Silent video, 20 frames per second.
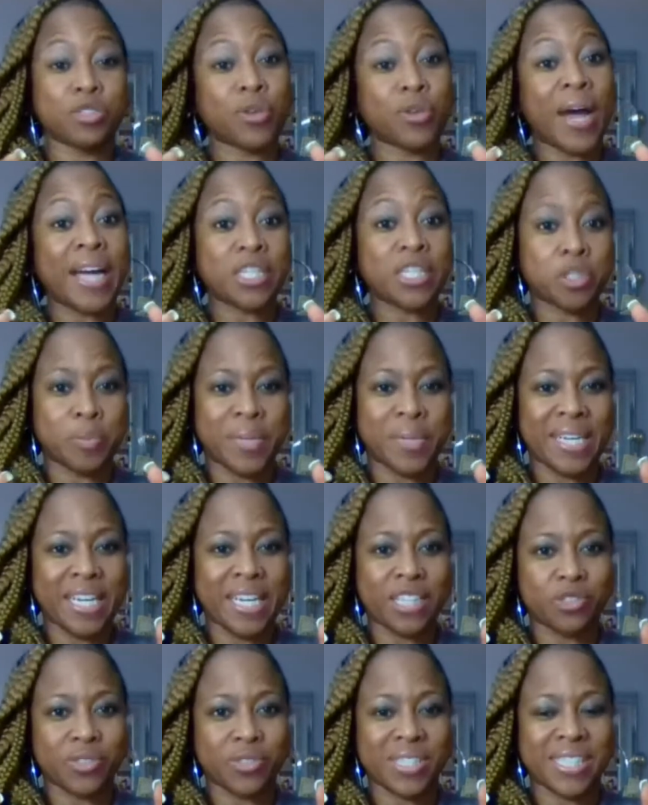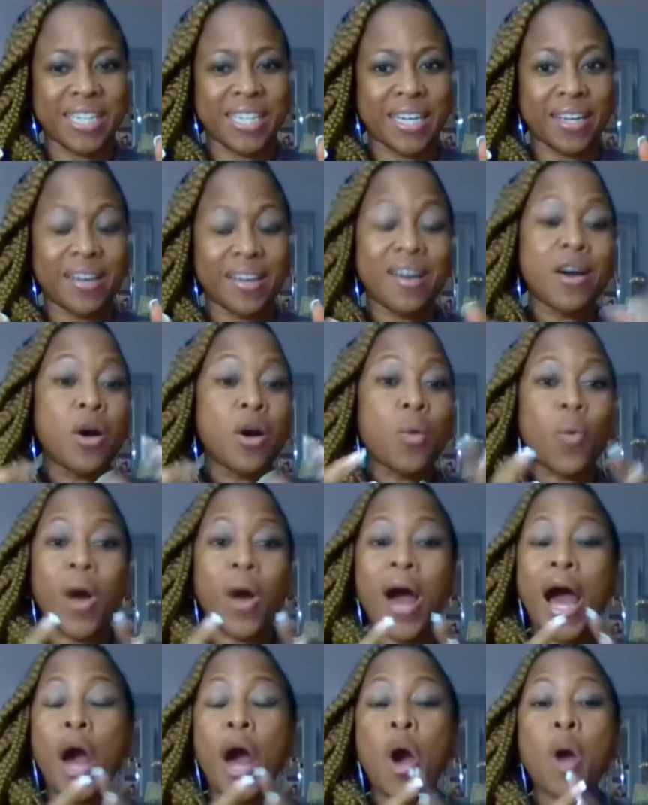trying to be interesting.
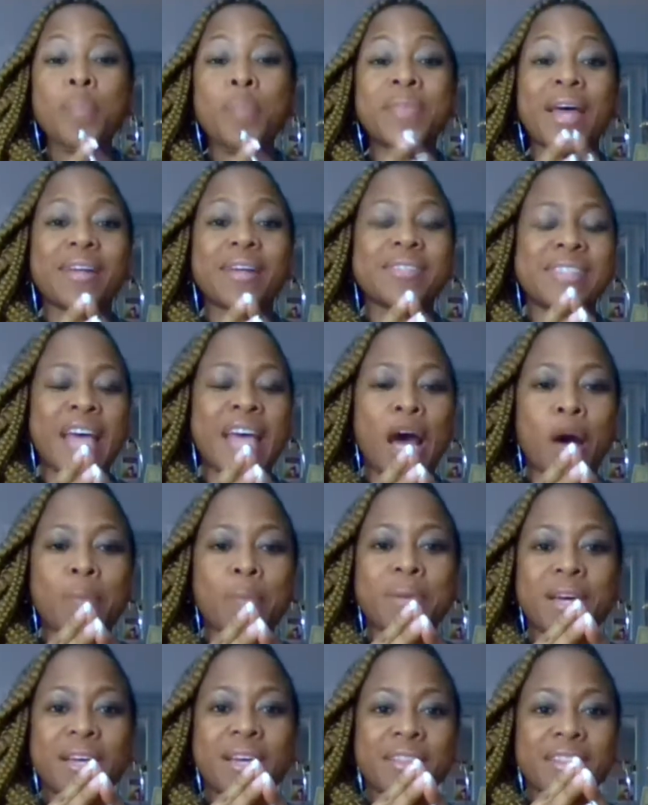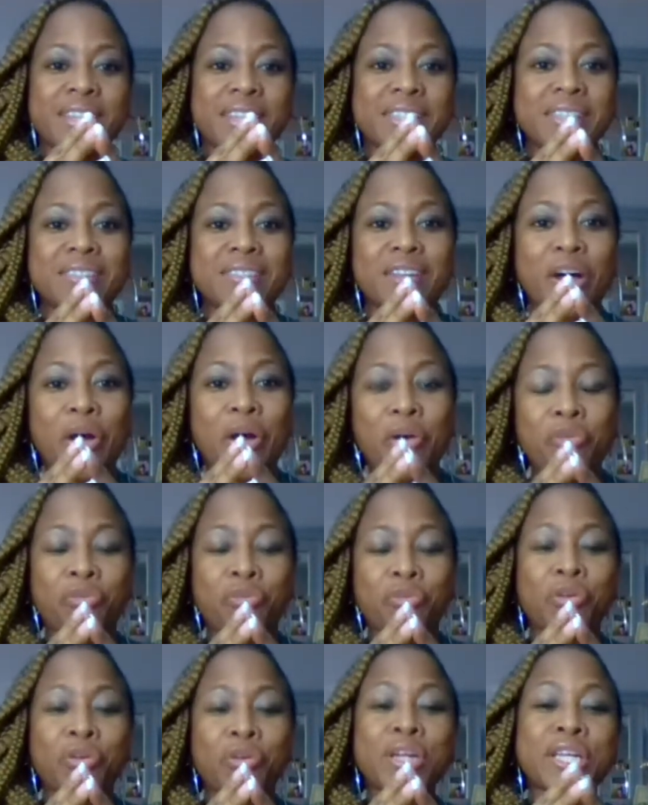Well, I hope that has helped. This is a
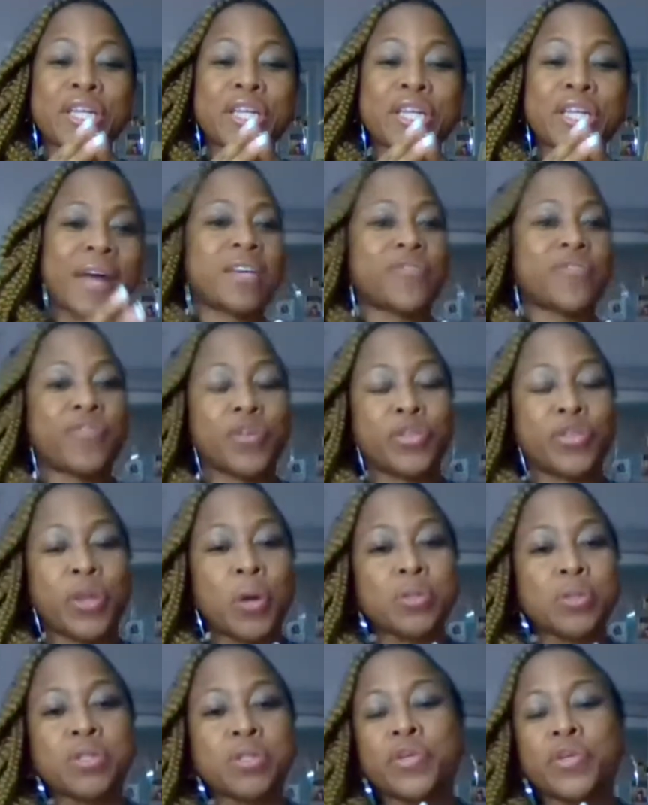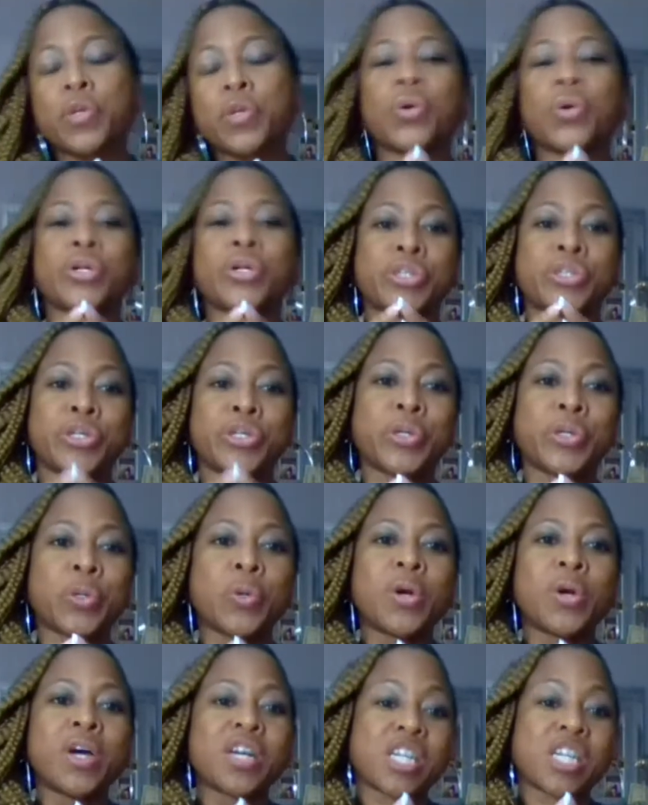really great tip for those of you who are
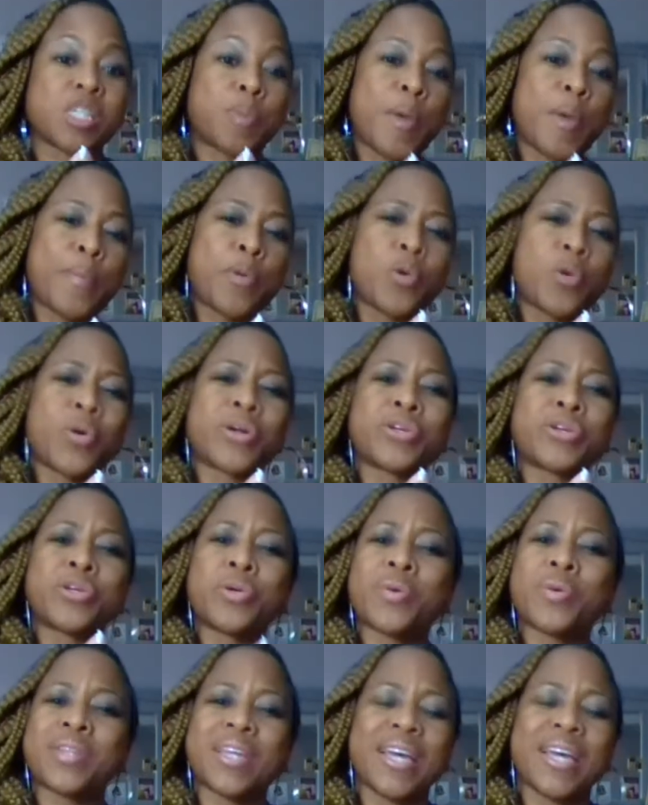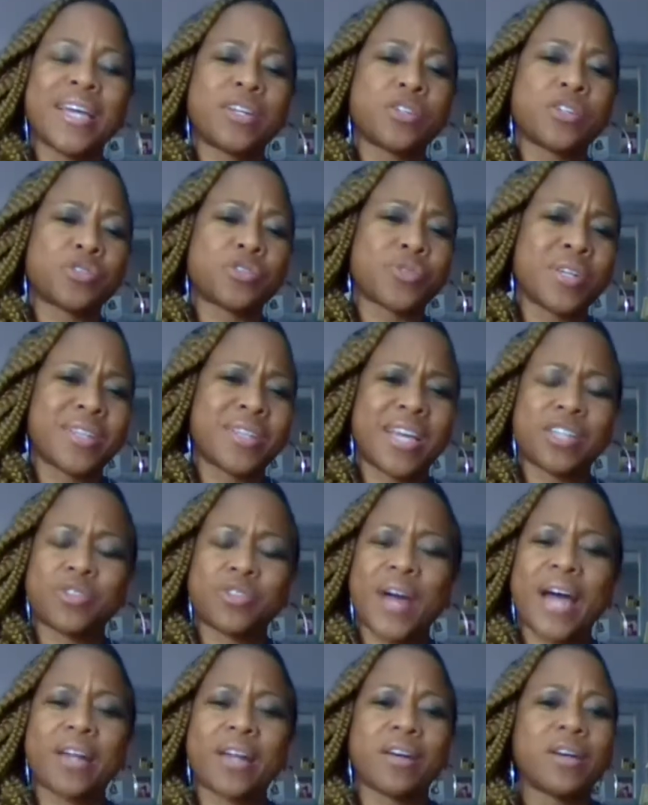new, because people who are new in the industry, they
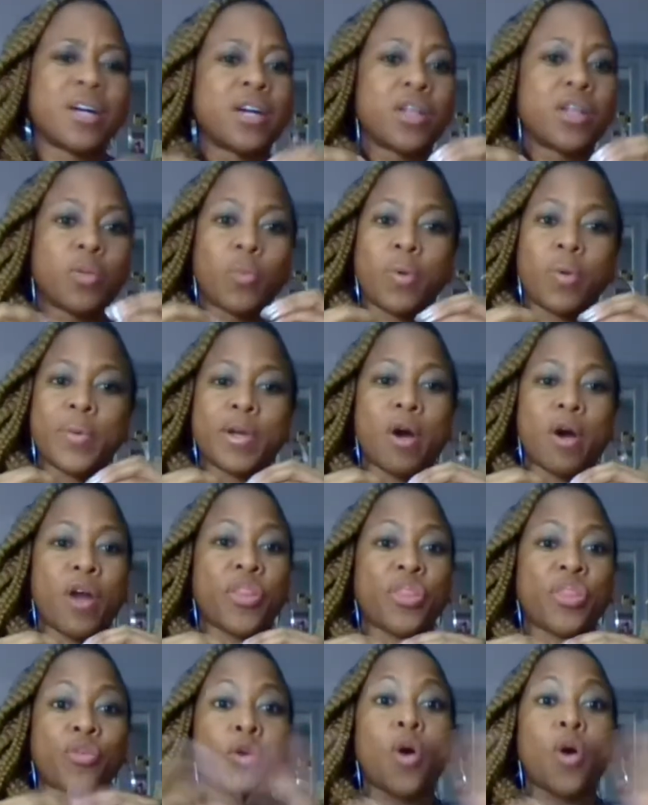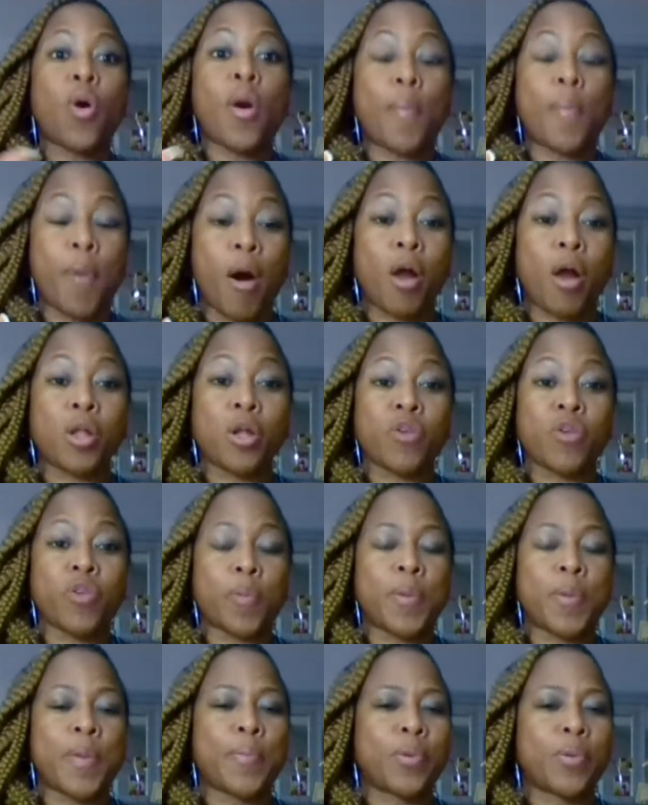try to, what we call, throw up all over
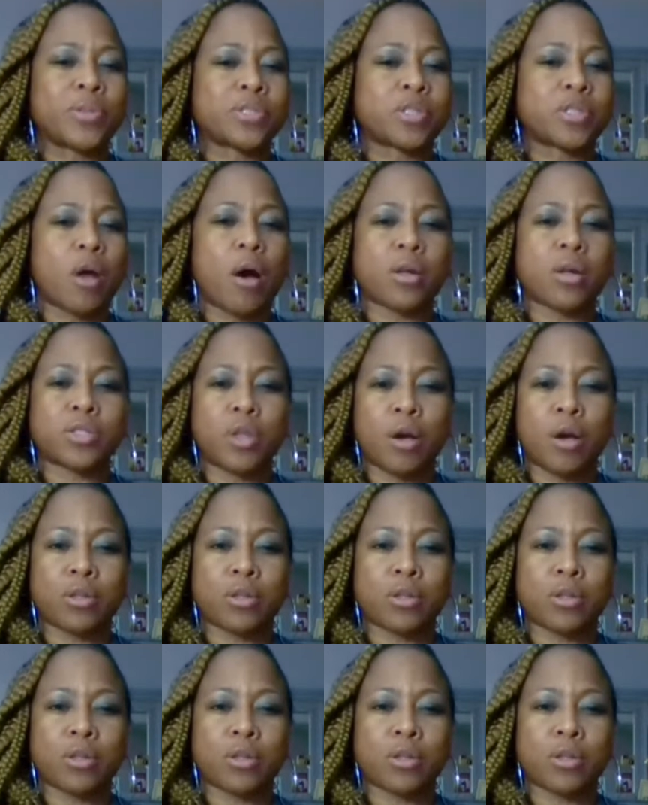people and talk.